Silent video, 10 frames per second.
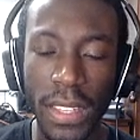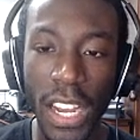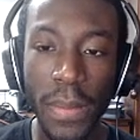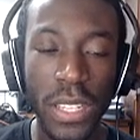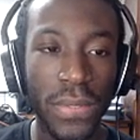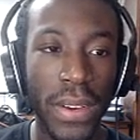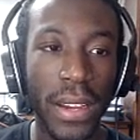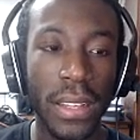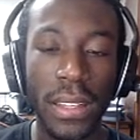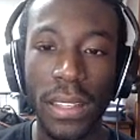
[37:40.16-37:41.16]
Dumb as
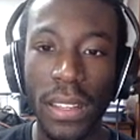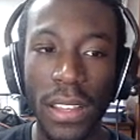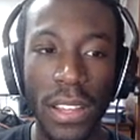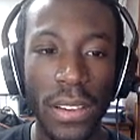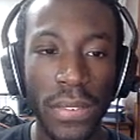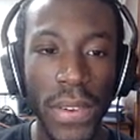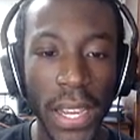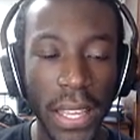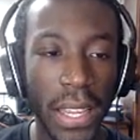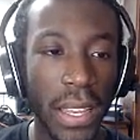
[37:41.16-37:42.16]
fuck.
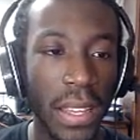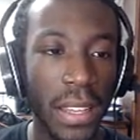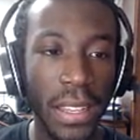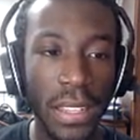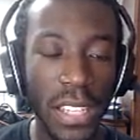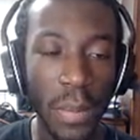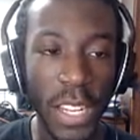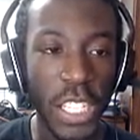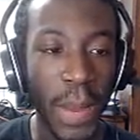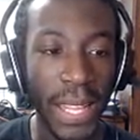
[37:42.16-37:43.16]
Fuck it.
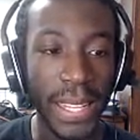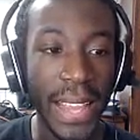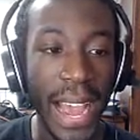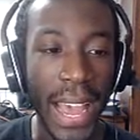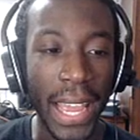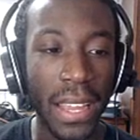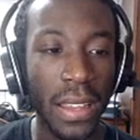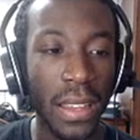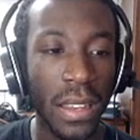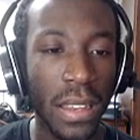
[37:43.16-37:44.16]
Something is about to die.
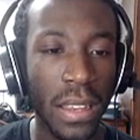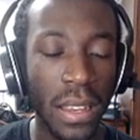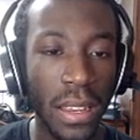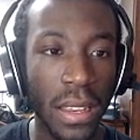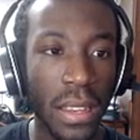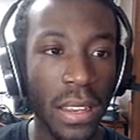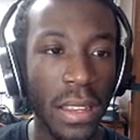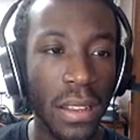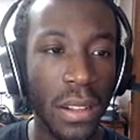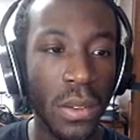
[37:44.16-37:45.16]

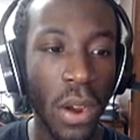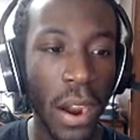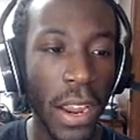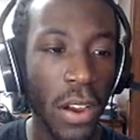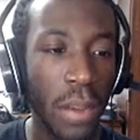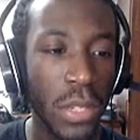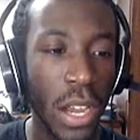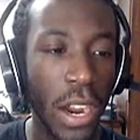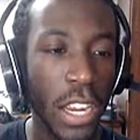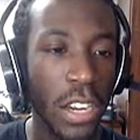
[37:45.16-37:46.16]
Lucario, I'm
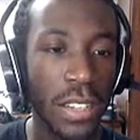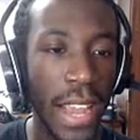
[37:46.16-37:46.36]
sorry, you're